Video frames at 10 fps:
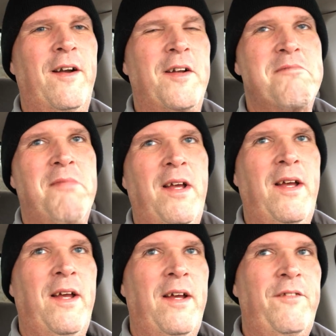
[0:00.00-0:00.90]
And
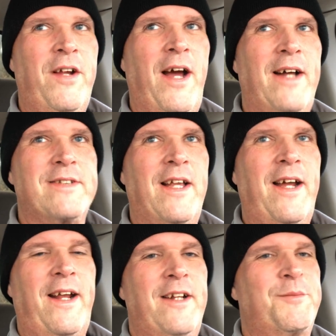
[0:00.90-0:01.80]
if you guys
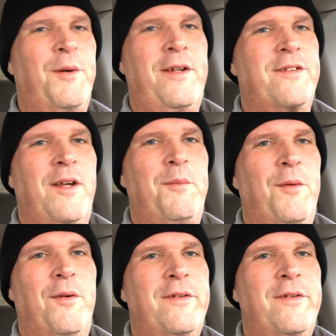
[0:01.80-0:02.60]
like it, it's pretty simple.